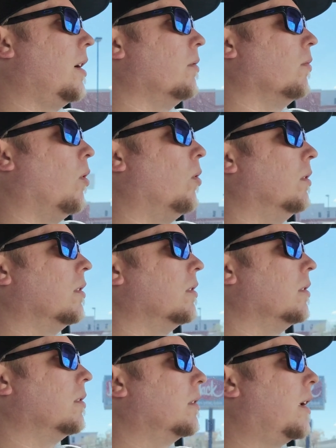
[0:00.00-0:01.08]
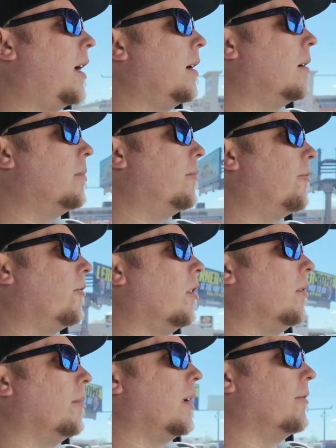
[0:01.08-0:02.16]
a roller cam
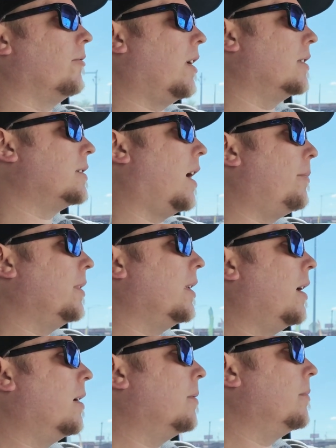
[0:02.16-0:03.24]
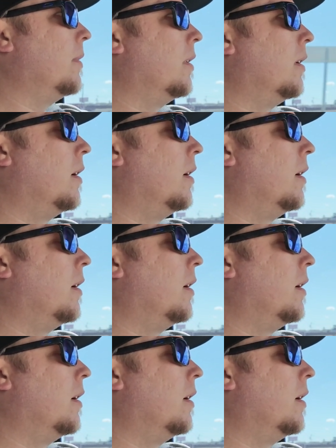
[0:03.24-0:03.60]
from a flat tappet cam.